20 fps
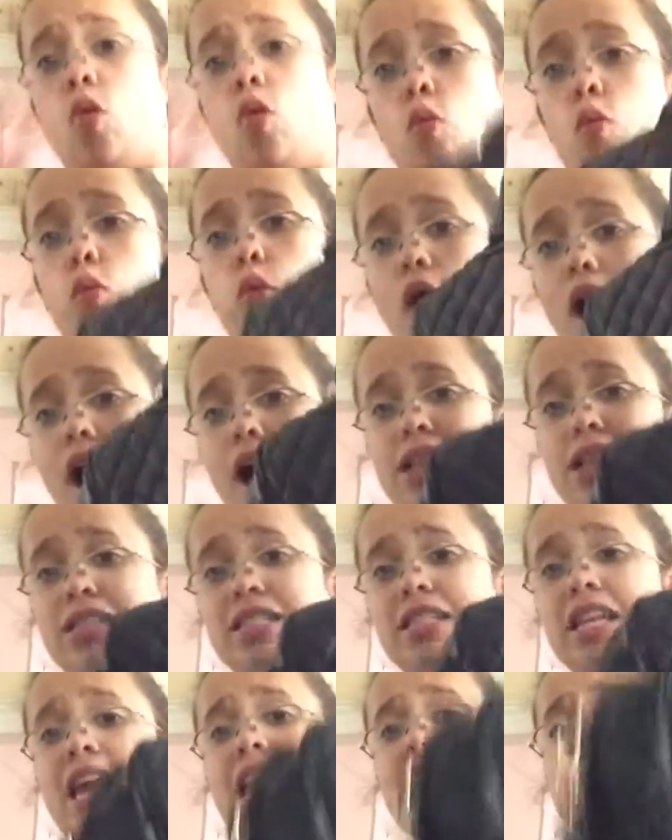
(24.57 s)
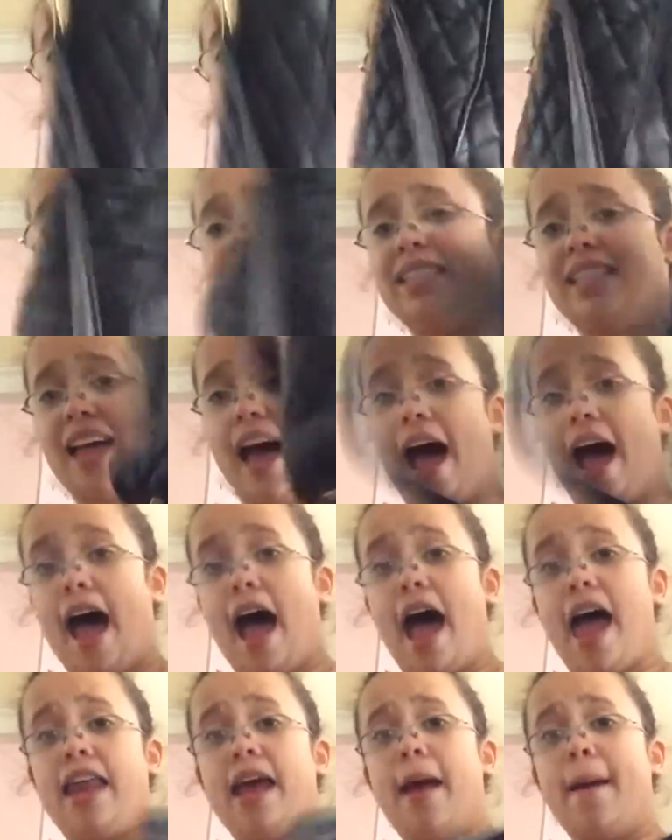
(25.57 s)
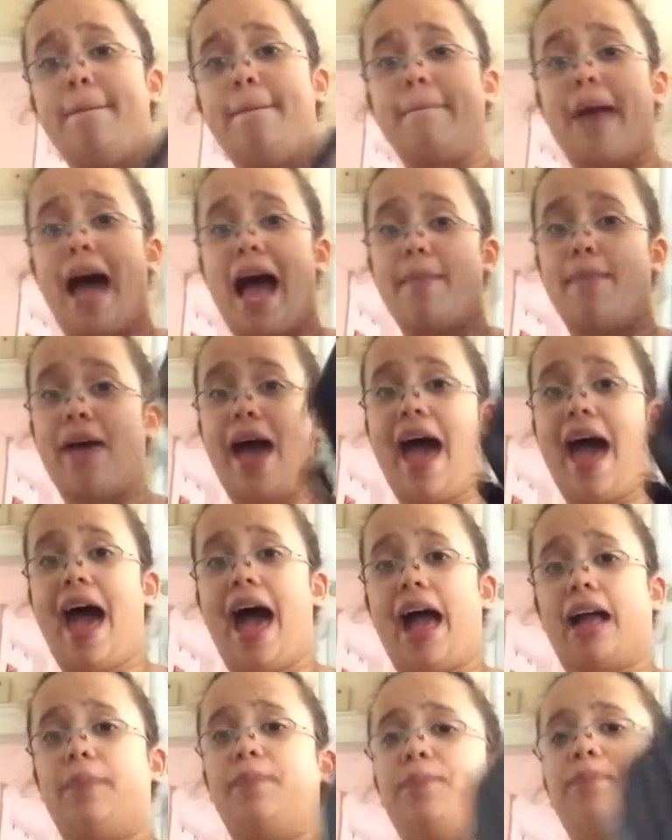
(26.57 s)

What's inside my bag?